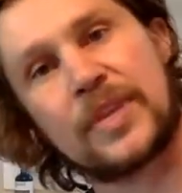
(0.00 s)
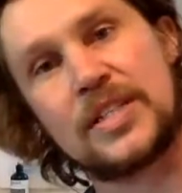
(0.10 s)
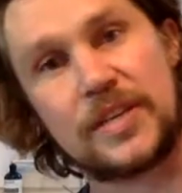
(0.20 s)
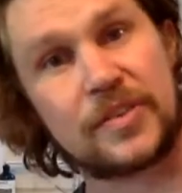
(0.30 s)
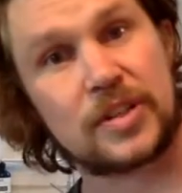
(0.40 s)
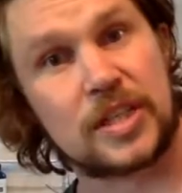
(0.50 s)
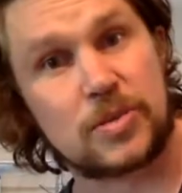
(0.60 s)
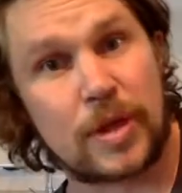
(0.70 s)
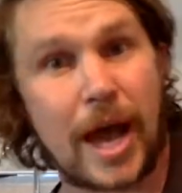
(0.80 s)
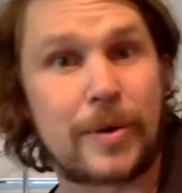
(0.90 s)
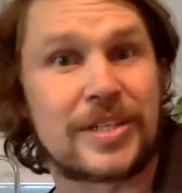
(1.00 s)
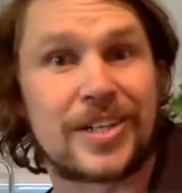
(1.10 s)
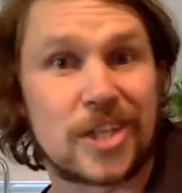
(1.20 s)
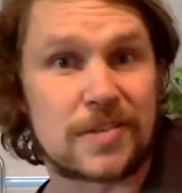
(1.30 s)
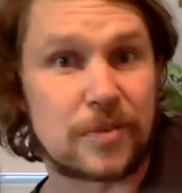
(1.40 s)
difficulties with how we
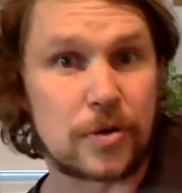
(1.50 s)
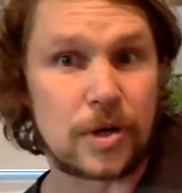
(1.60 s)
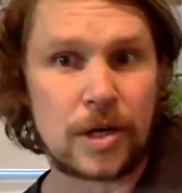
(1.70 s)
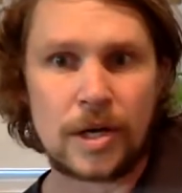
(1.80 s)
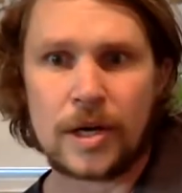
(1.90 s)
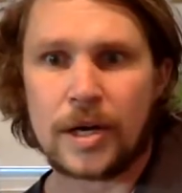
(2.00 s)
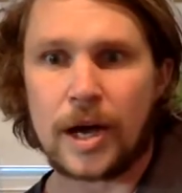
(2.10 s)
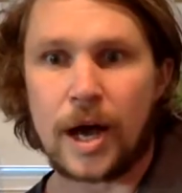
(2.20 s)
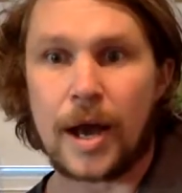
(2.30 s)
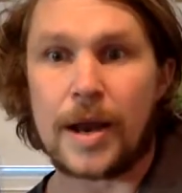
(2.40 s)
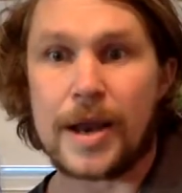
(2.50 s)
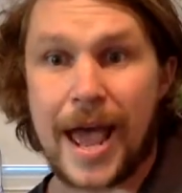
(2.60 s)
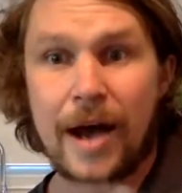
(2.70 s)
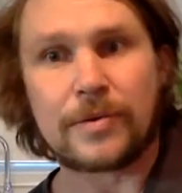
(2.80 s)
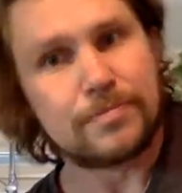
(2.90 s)
digest food
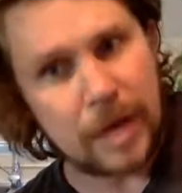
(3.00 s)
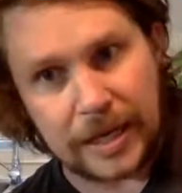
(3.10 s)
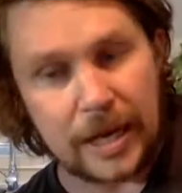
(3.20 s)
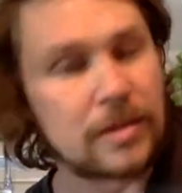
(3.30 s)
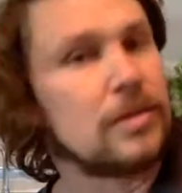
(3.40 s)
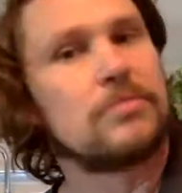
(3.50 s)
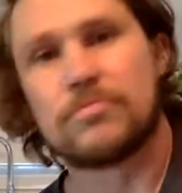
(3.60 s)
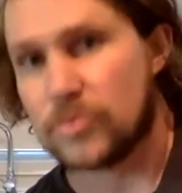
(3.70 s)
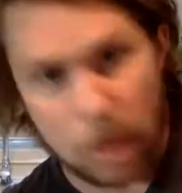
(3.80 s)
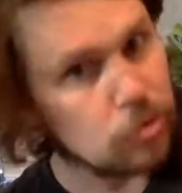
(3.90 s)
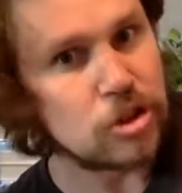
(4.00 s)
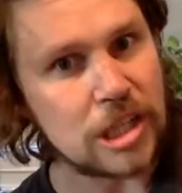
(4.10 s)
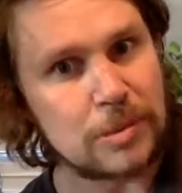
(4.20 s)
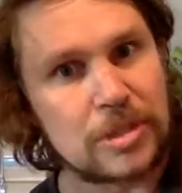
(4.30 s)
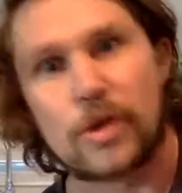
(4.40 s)
now. Again, don't judge
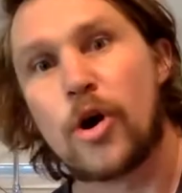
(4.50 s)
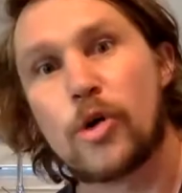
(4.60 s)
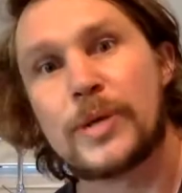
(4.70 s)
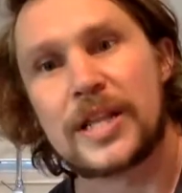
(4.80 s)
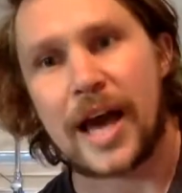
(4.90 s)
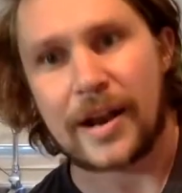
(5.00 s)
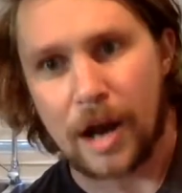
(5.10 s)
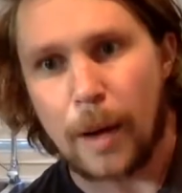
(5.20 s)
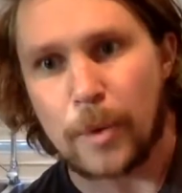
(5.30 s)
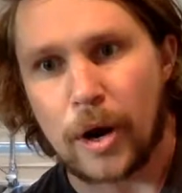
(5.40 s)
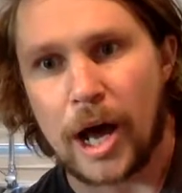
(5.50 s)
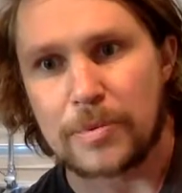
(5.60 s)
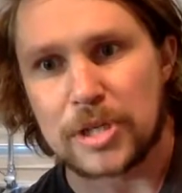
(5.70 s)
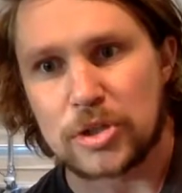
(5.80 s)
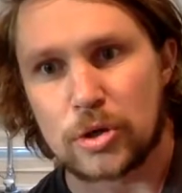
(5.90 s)
me, don't hold me to that. I'm not
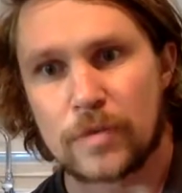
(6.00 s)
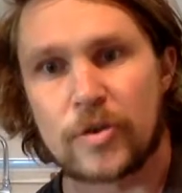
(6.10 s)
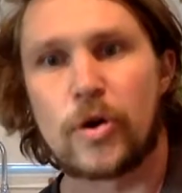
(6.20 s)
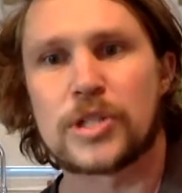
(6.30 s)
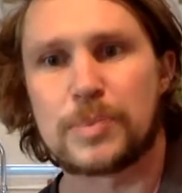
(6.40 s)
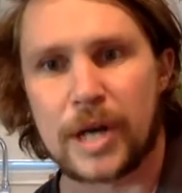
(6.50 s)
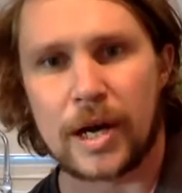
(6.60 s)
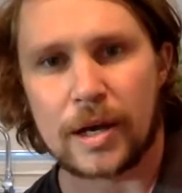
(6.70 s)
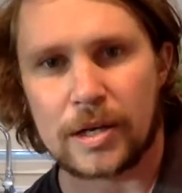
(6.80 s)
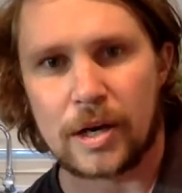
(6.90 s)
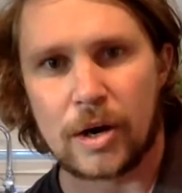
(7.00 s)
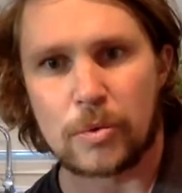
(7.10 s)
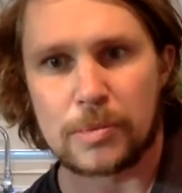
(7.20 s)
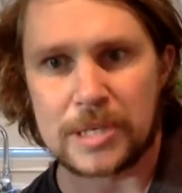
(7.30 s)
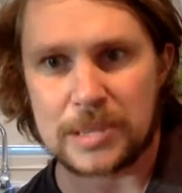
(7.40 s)
100% sure, of course, but I
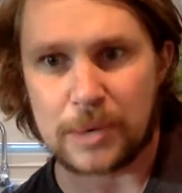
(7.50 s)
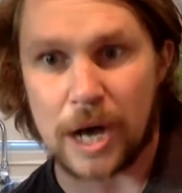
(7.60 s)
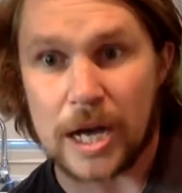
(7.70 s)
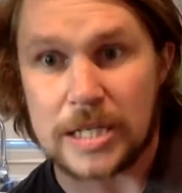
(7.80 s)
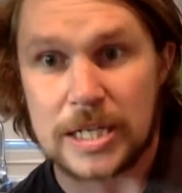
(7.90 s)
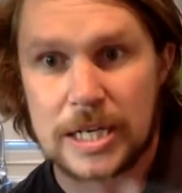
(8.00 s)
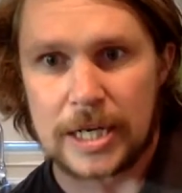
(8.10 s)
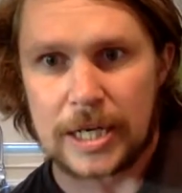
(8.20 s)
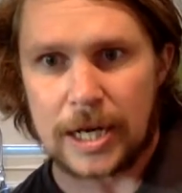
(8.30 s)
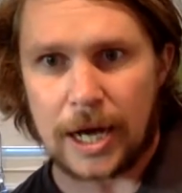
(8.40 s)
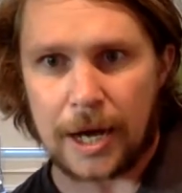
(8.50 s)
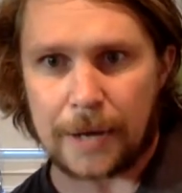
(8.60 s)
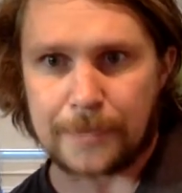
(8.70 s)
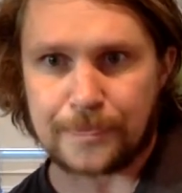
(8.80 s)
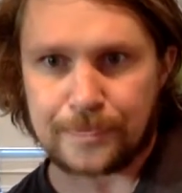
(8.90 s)
wouldn't be surprised.
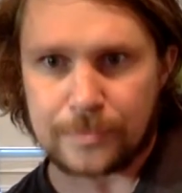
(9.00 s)
And